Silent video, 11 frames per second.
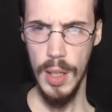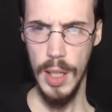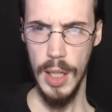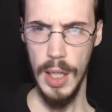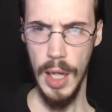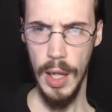
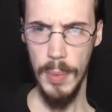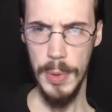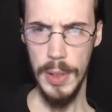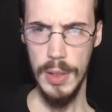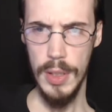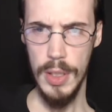He can't help
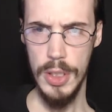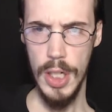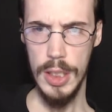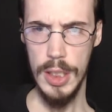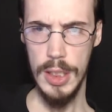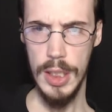it.
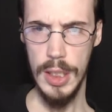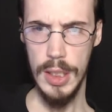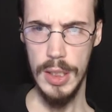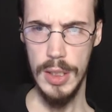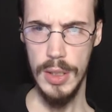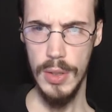Justice
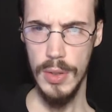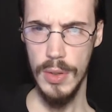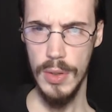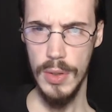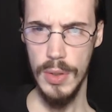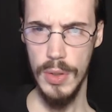is
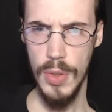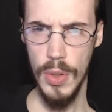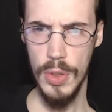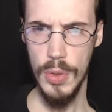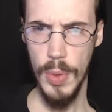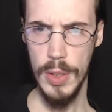
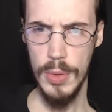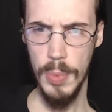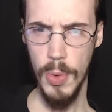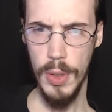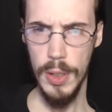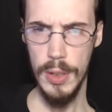your direct
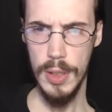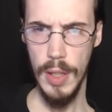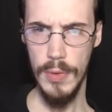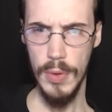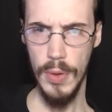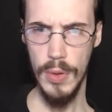subordinate,
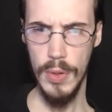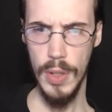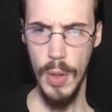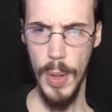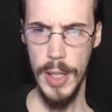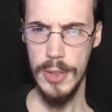after all.
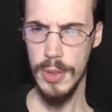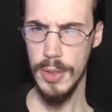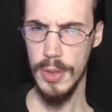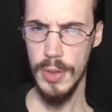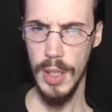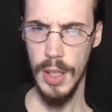Hooray, sir.
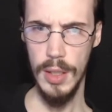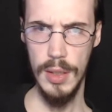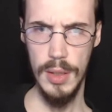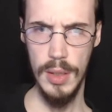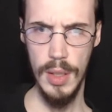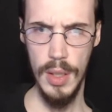Okay.
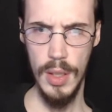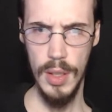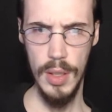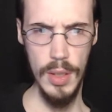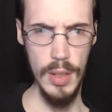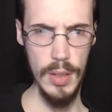
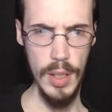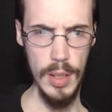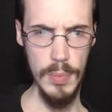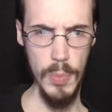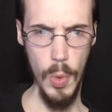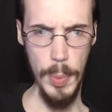Got
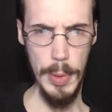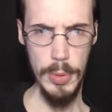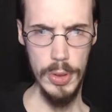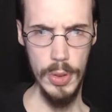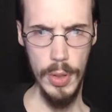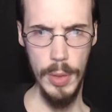more people
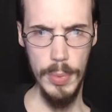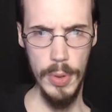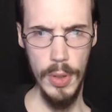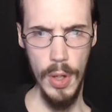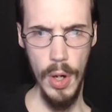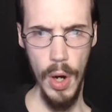showing up.
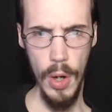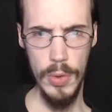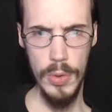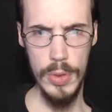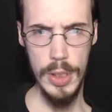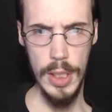Our
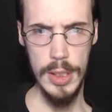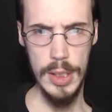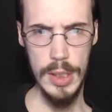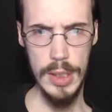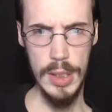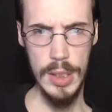little
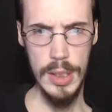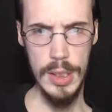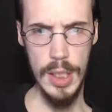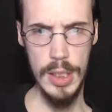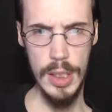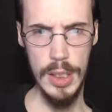Justice is
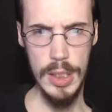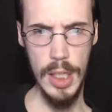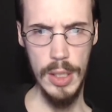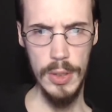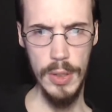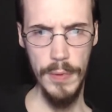such a
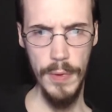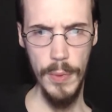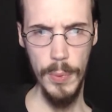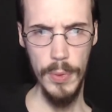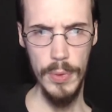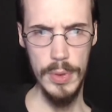stickler for the
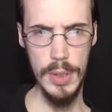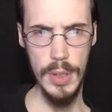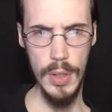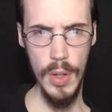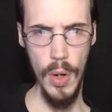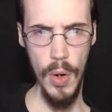rules.
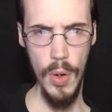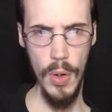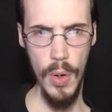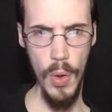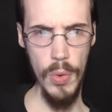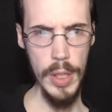
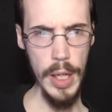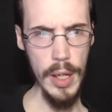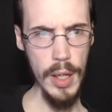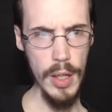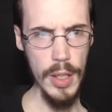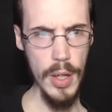Holy.
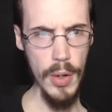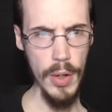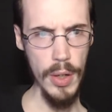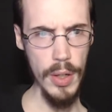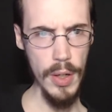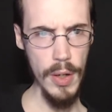
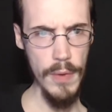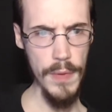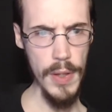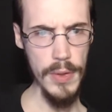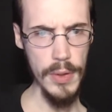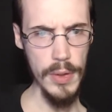Cure.
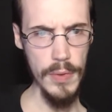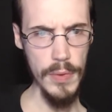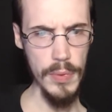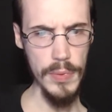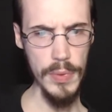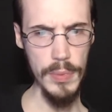Feather.
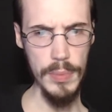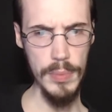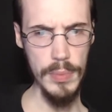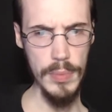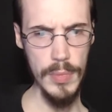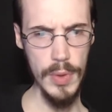Vroom vroom.
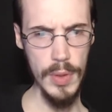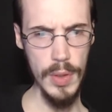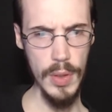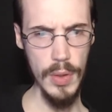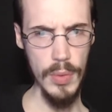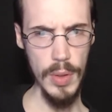
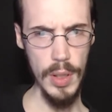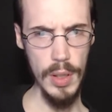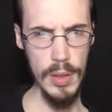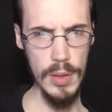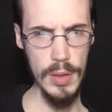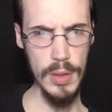Alright.